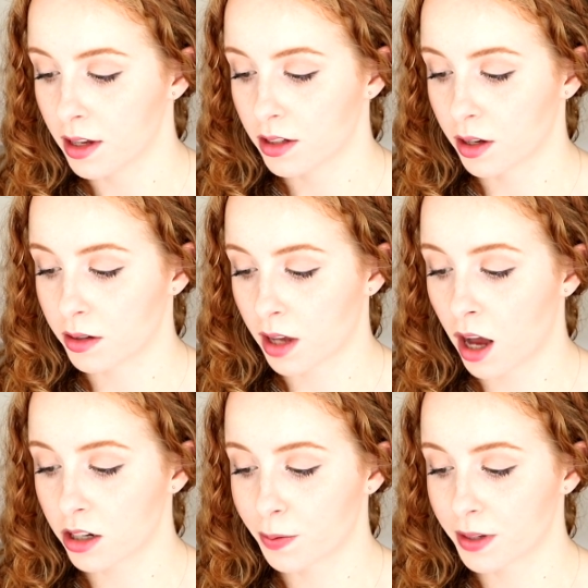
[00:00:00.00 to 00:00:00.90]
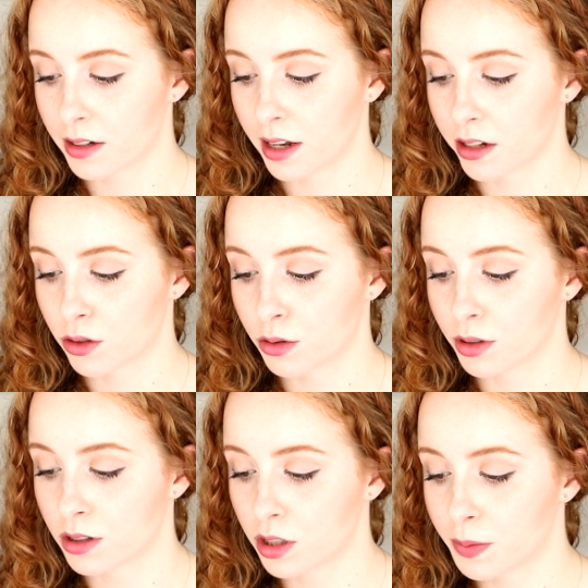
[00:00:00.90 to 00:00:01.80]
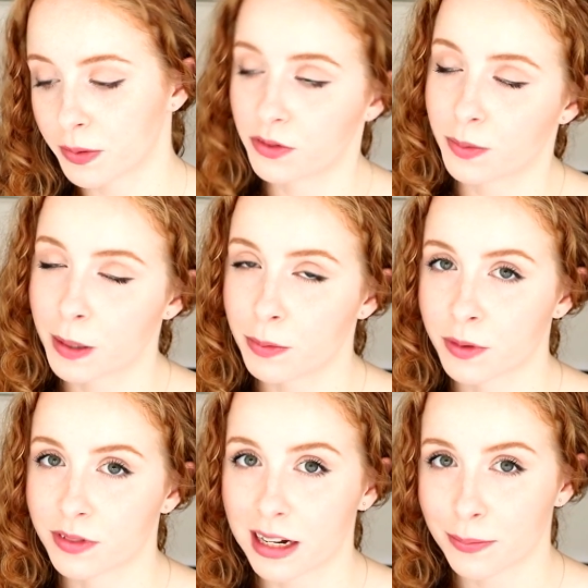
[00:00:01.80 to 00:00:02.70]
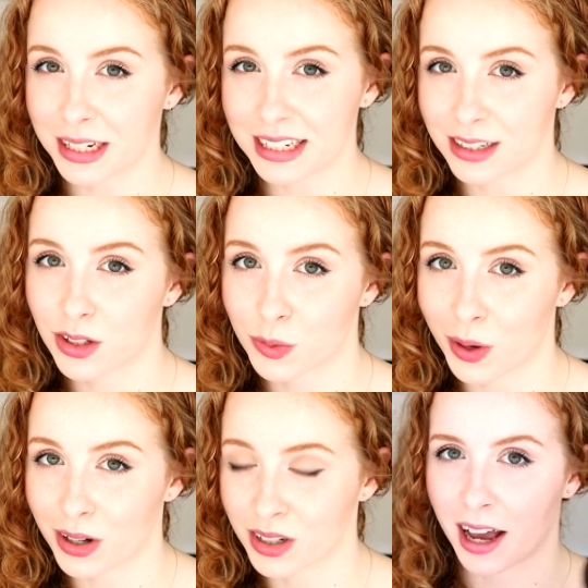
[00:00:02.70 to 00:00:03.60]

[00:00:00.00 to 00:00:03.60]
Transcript: So it's 100% natural and suitable for people with diabetes as well.